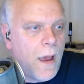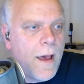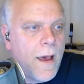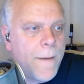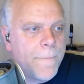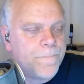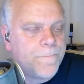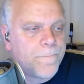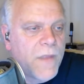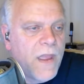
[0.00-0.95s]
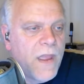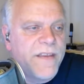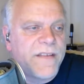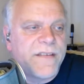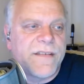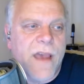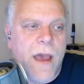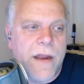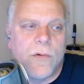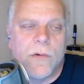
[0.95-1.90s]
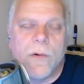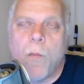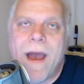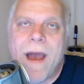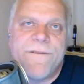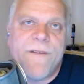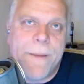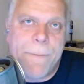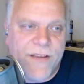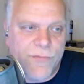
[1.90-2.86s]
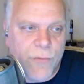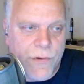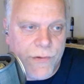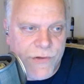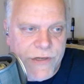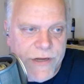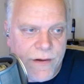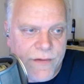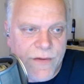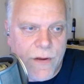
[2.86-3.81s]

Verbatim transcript: Um, this is kind of cool. Wi-Fi password share.